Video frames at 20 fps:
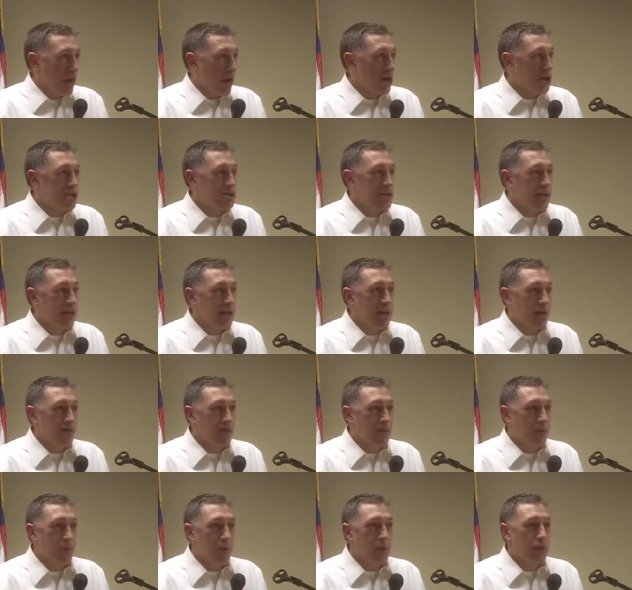our state
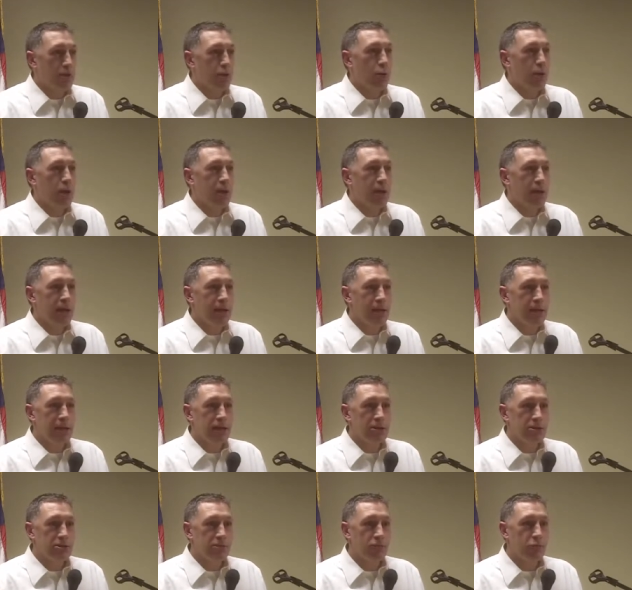government, with 28
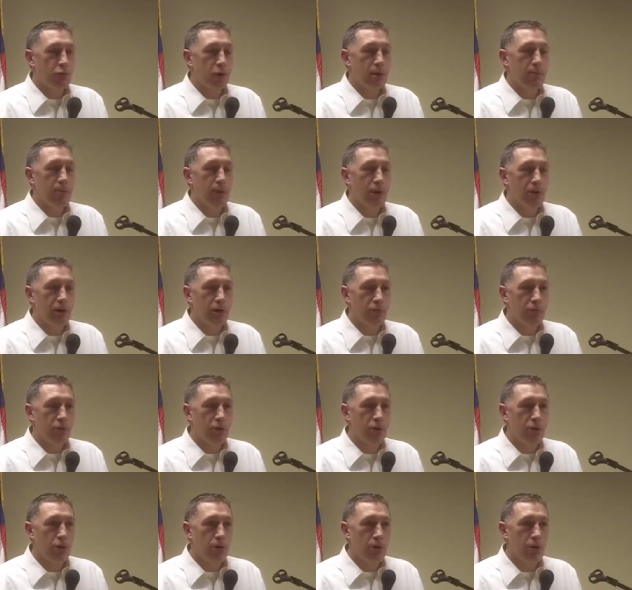years of one party
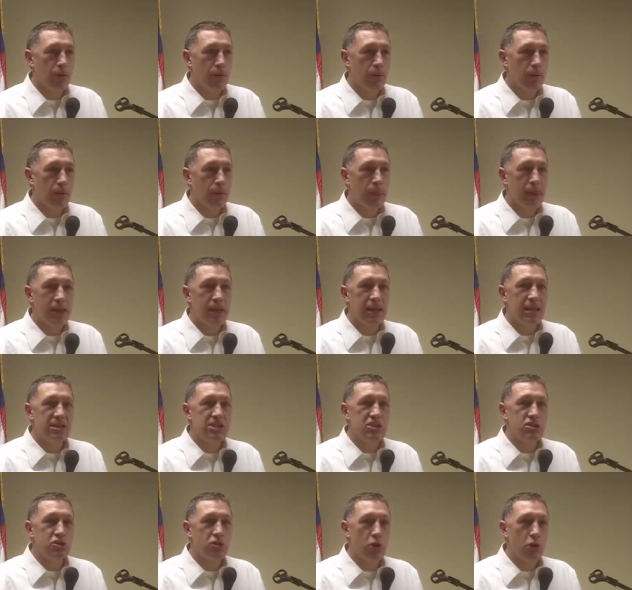rule,
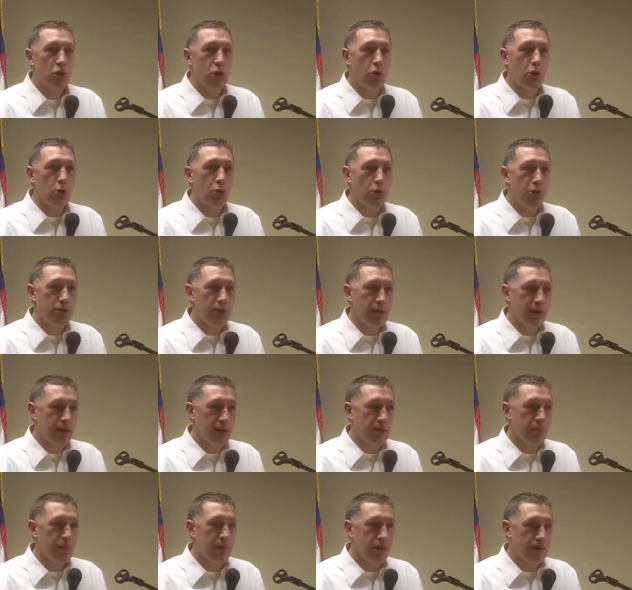is so
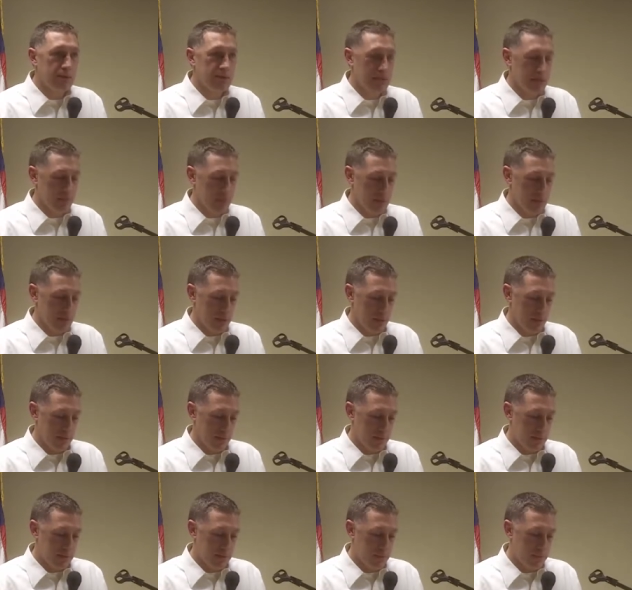coordinated amongst
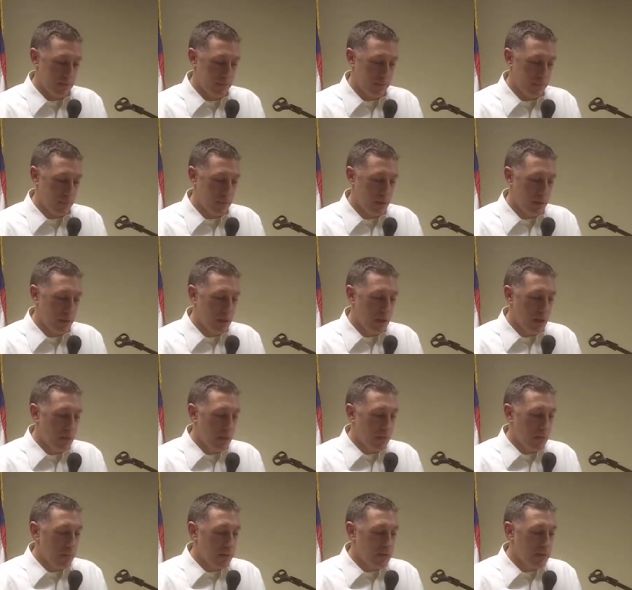themselves.
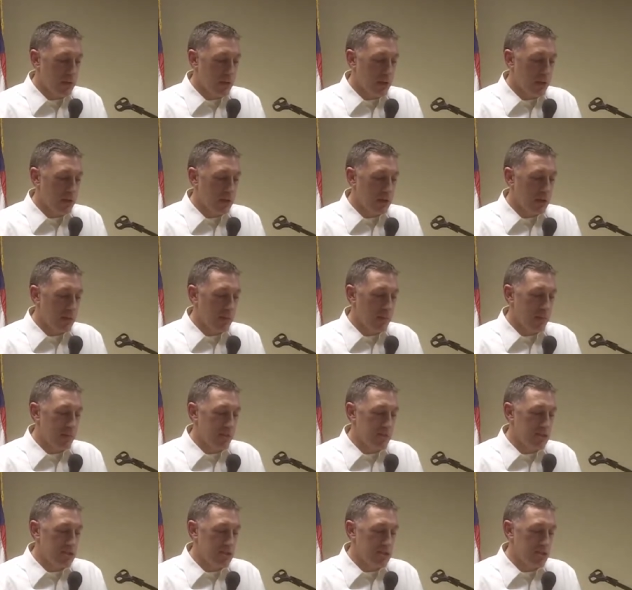Let me tell you a little bit
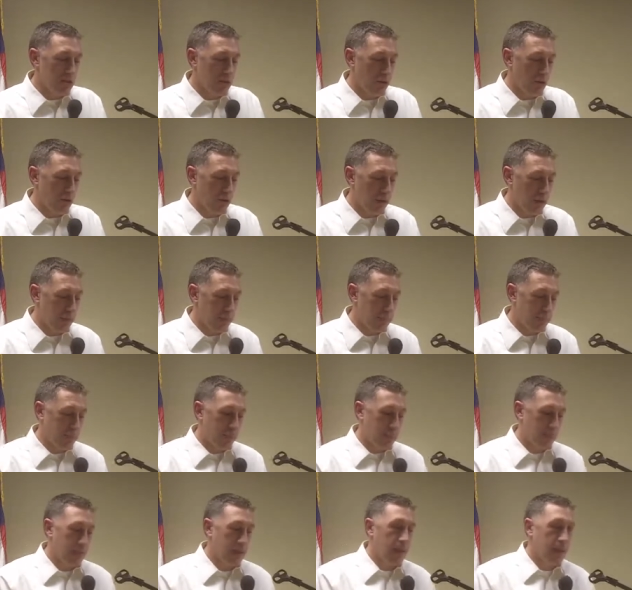of a story
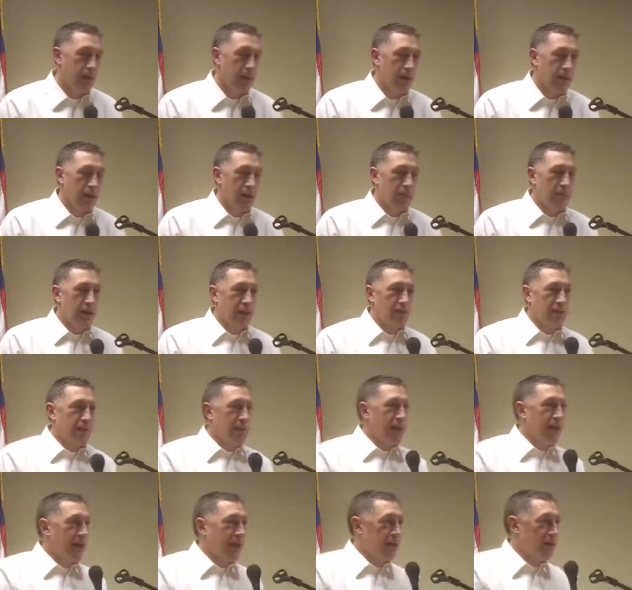about the
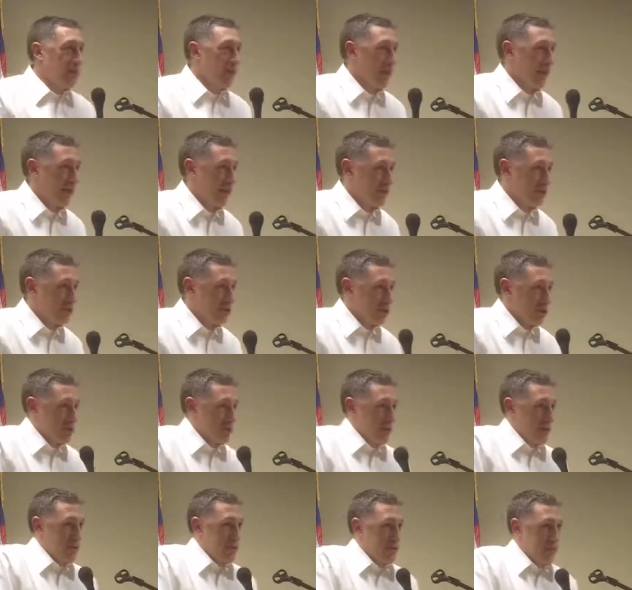Geiger case
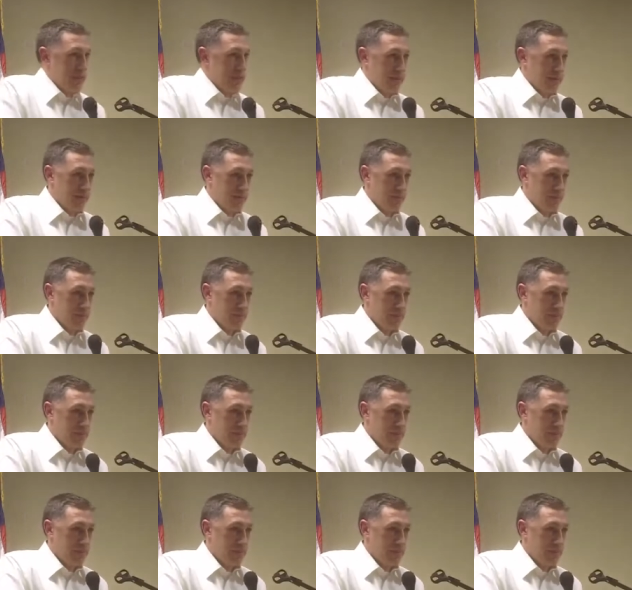just recently.